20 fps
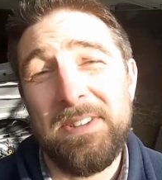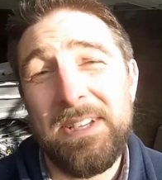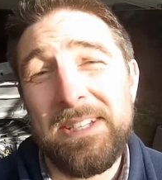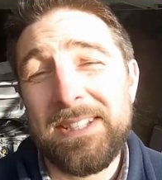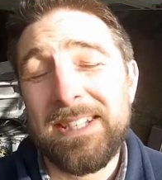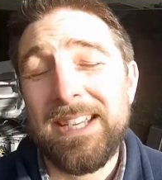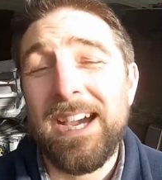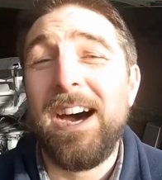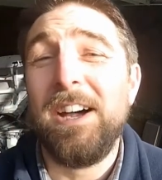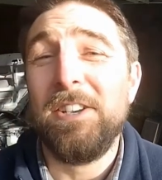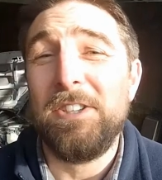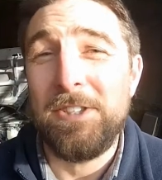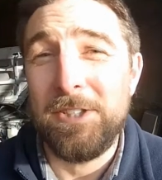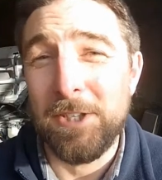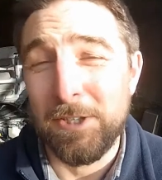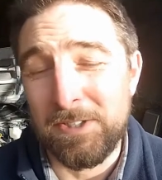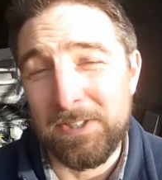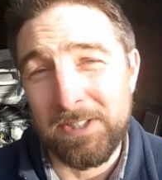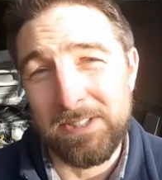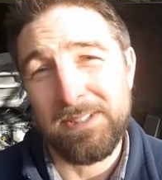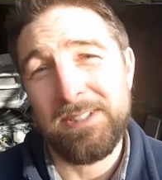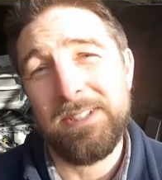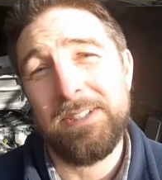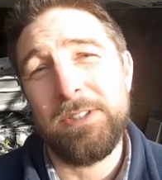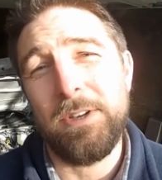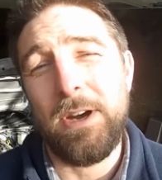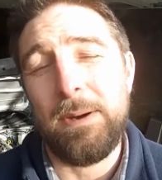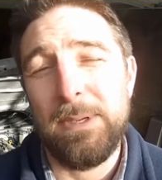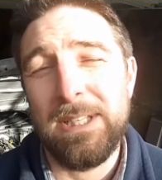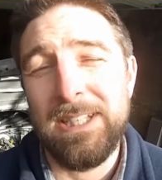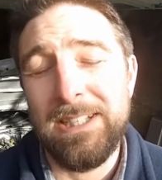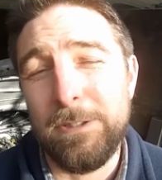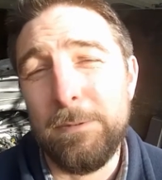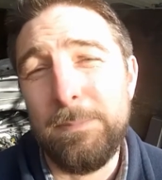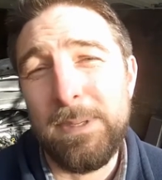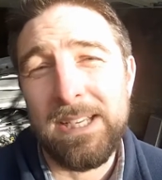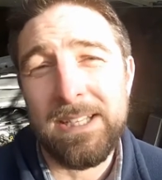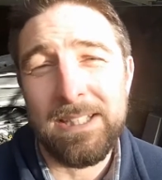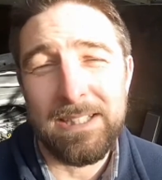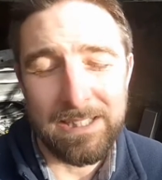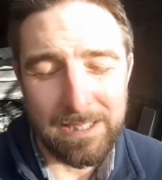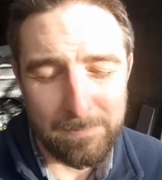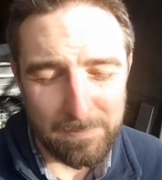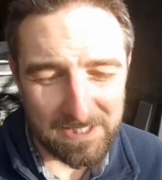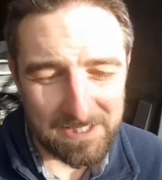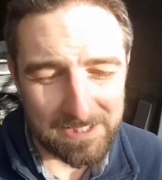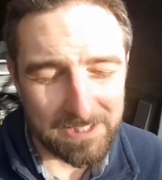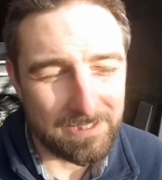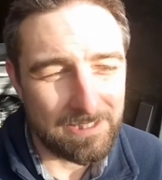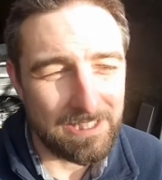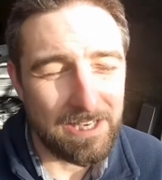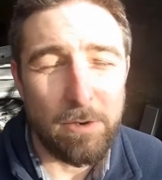This car doesn't, so I'm a little bit limited.